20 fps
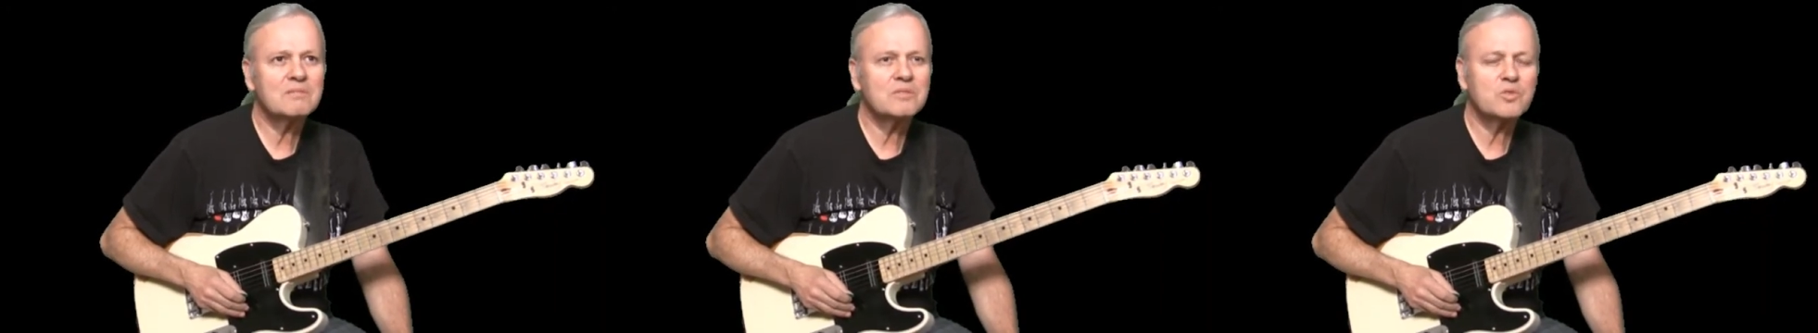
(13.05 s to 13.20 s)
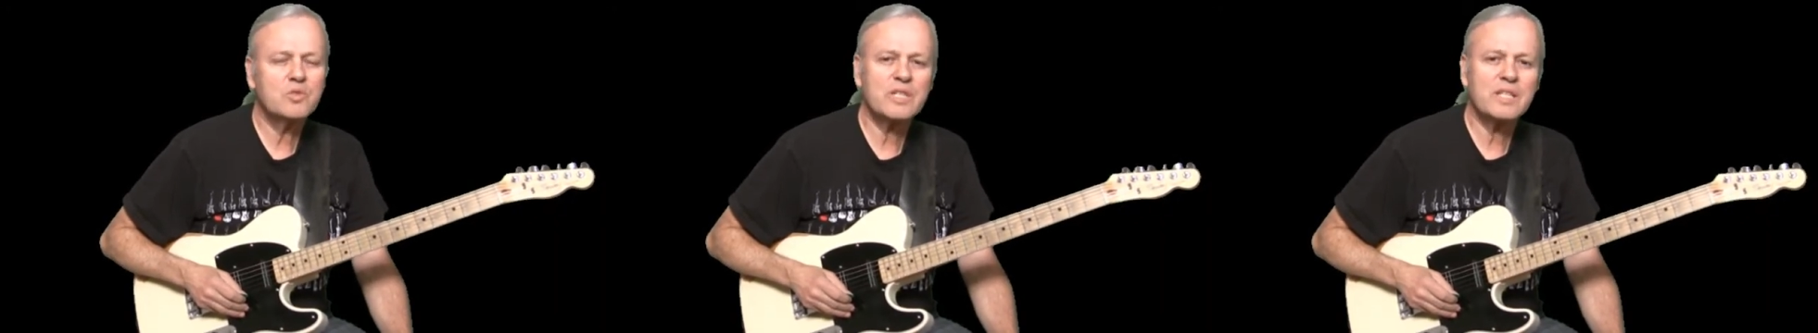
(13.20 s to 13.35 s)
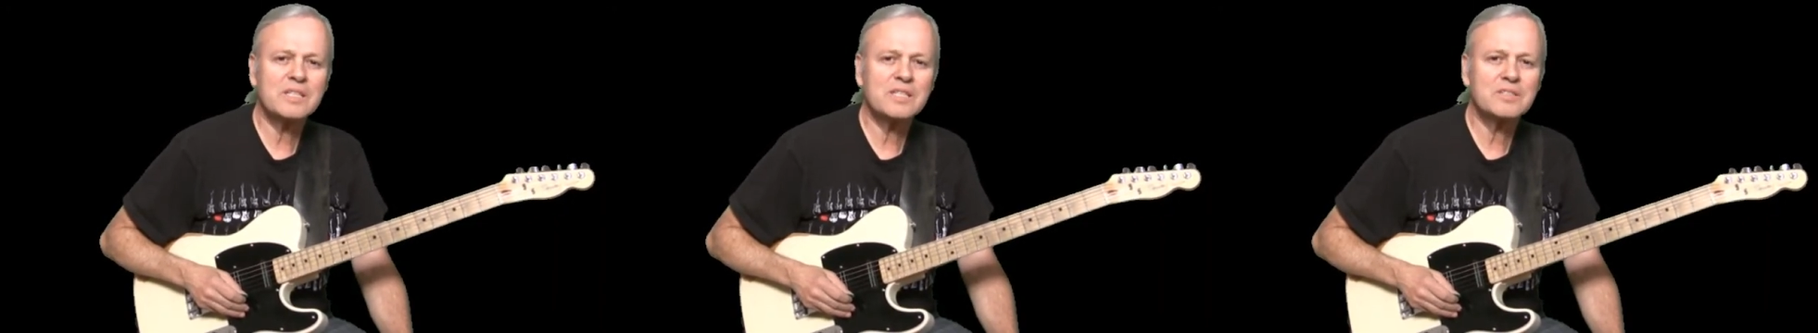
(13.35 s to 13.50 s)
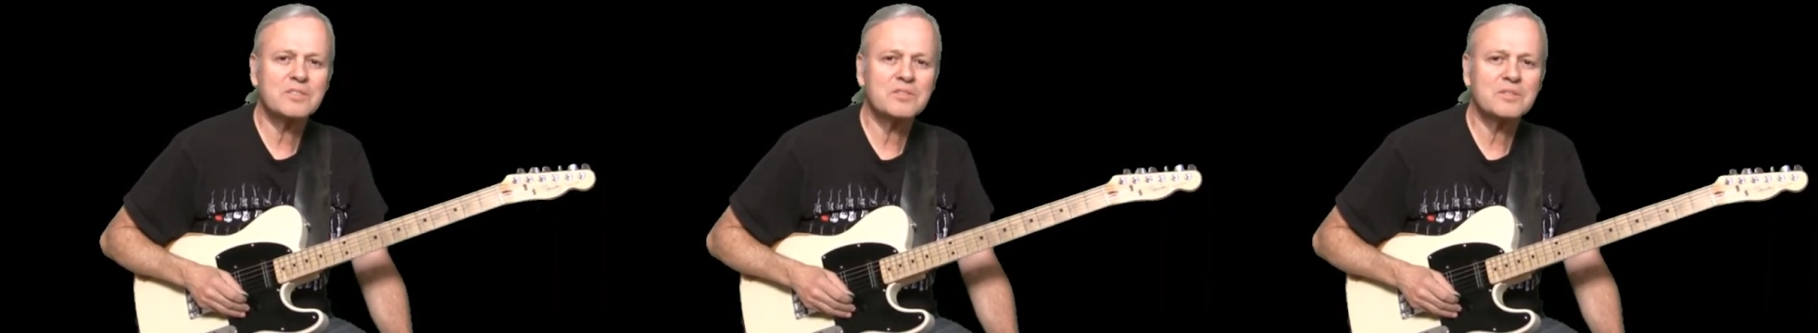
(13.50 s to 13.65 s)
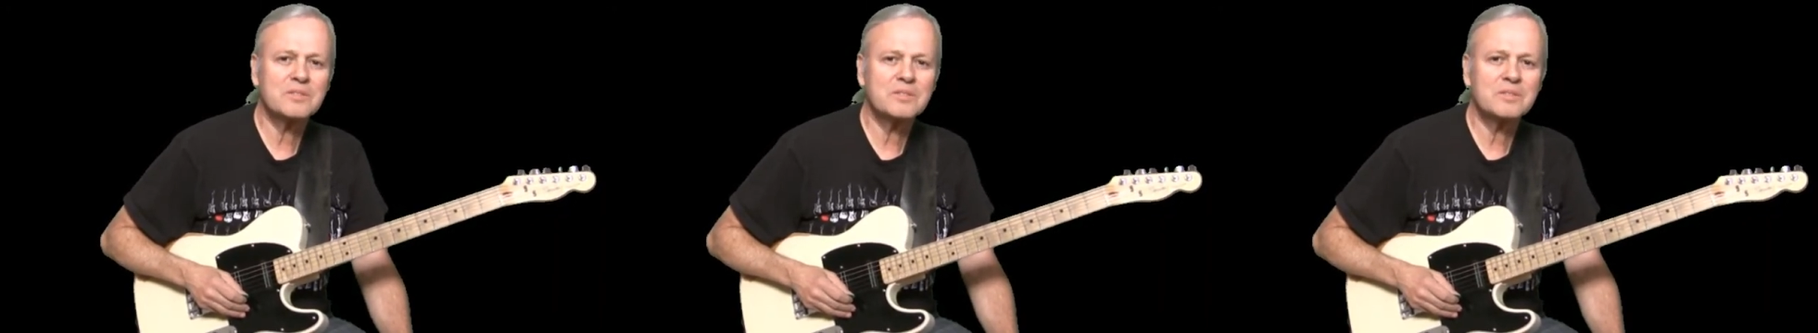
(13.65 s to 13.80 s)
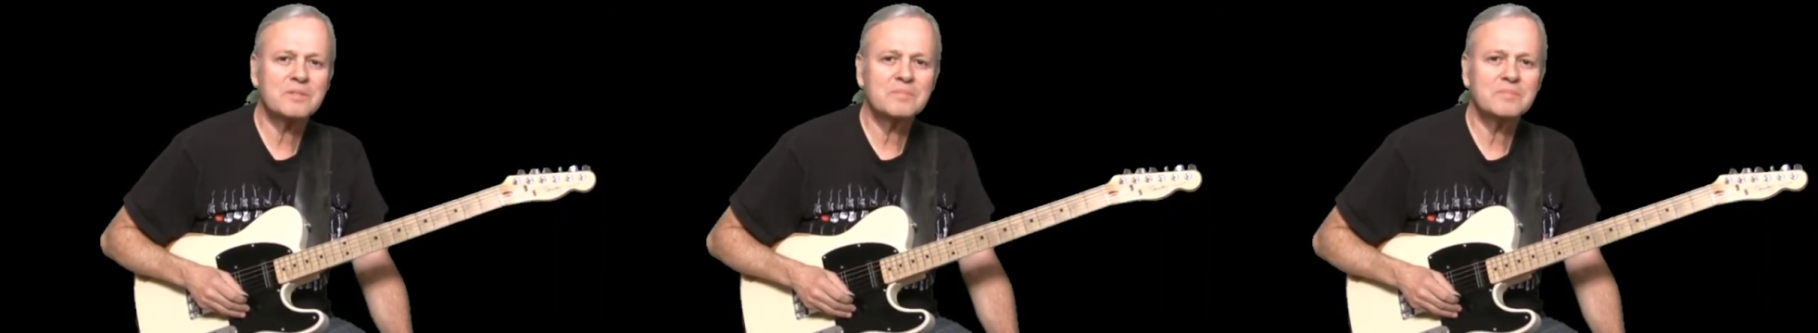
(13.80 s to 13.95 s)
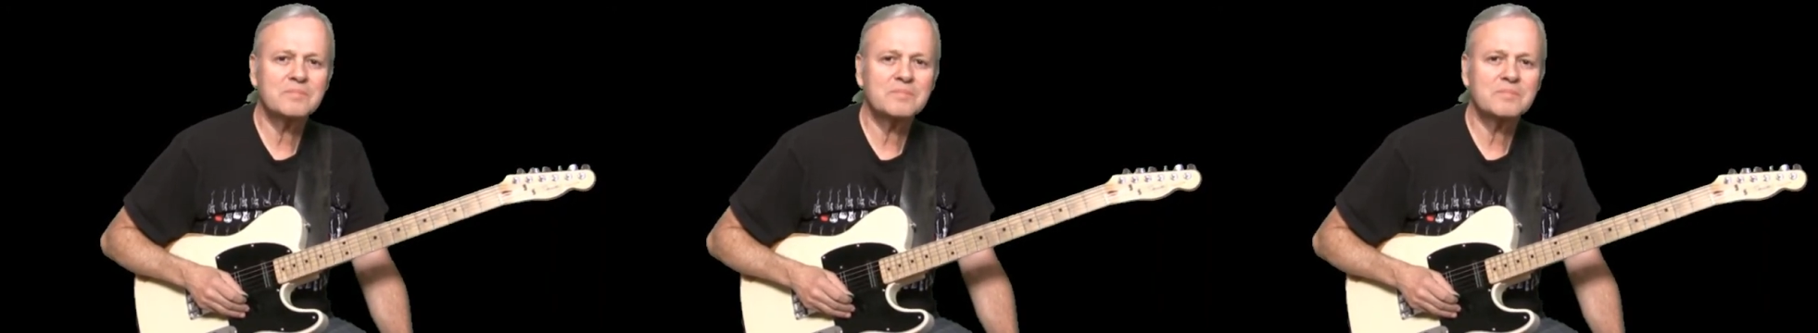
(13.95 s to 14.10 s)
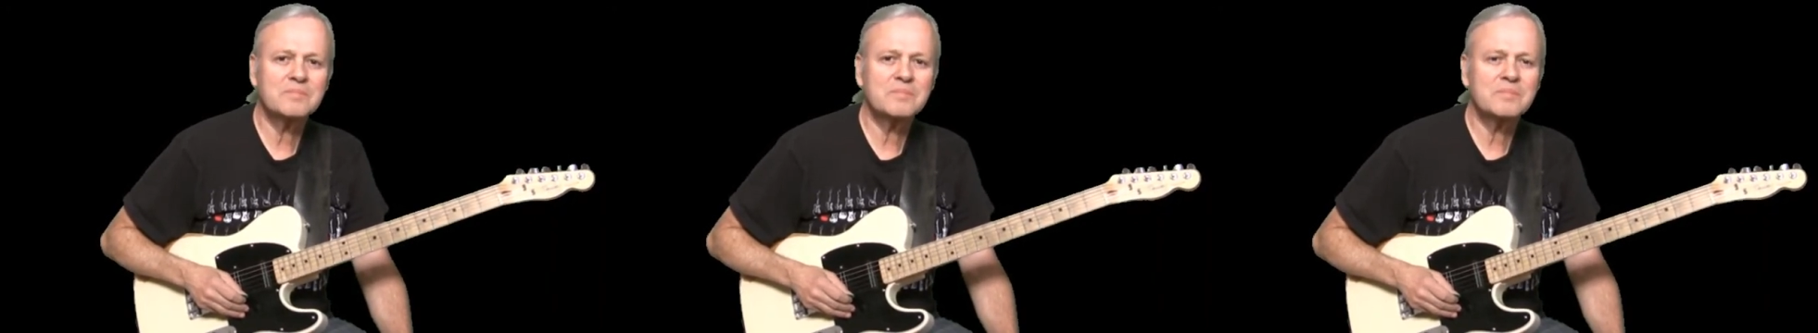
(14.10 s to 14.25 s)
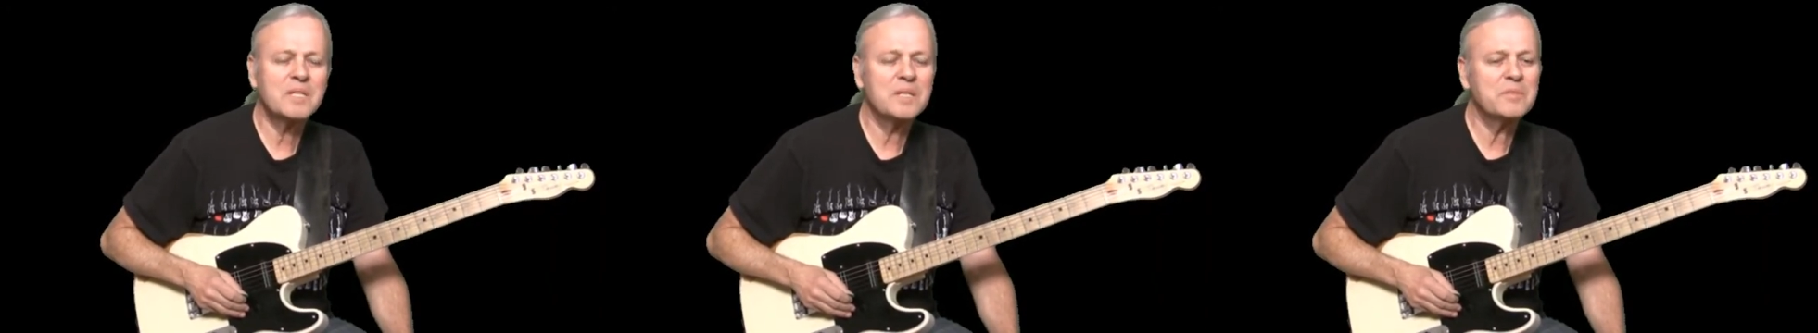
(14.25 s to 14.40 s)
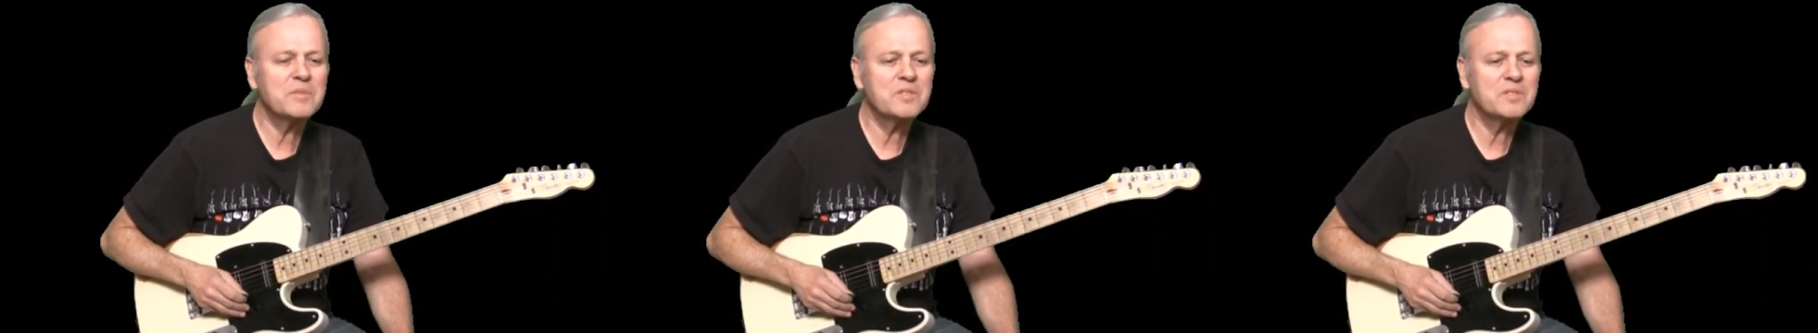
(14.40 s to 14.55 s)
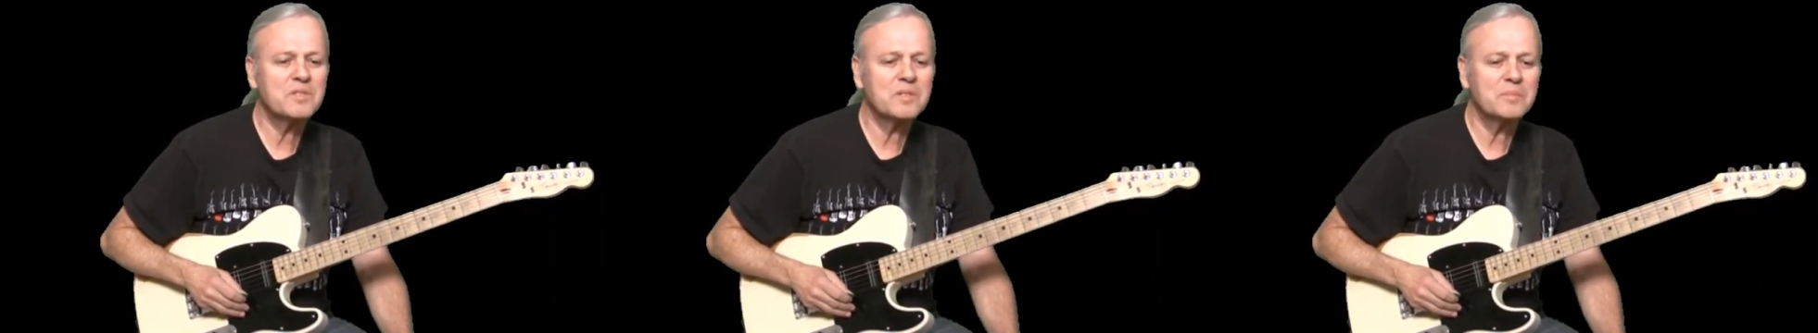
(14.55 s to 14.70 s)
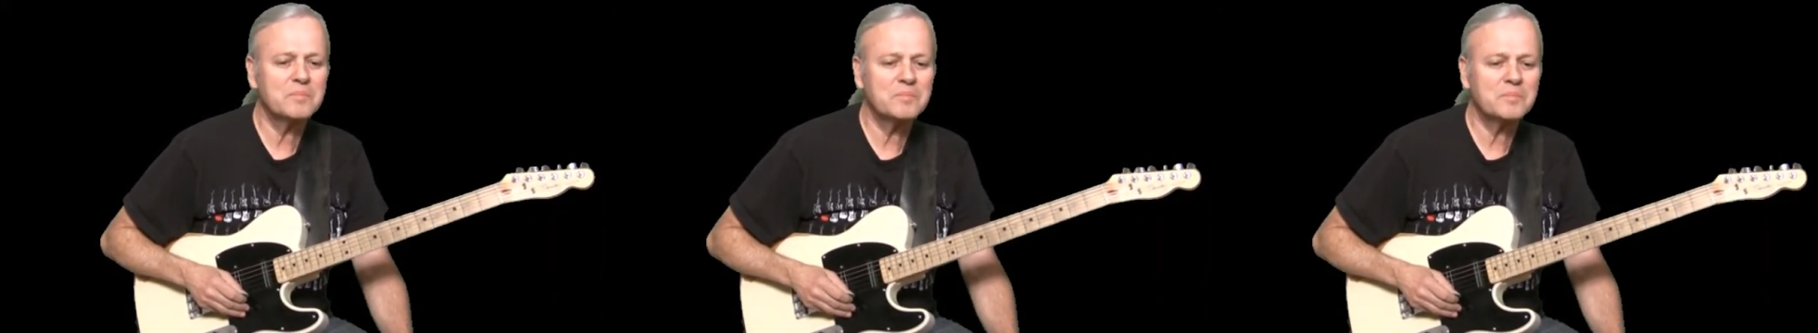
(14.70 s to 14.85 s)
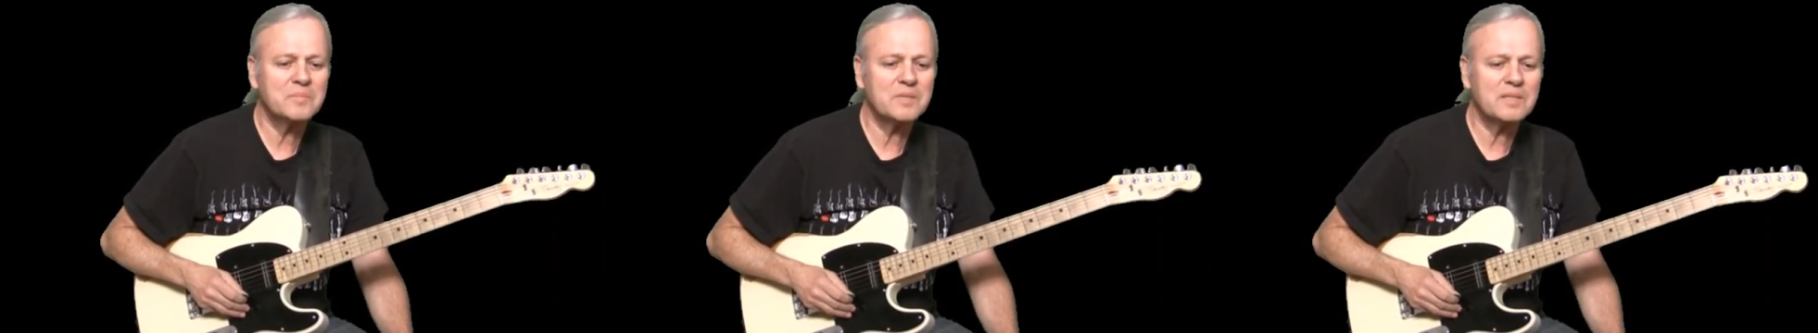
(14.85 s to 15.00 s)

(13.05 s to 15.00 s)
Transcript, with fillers: tricks, maybe some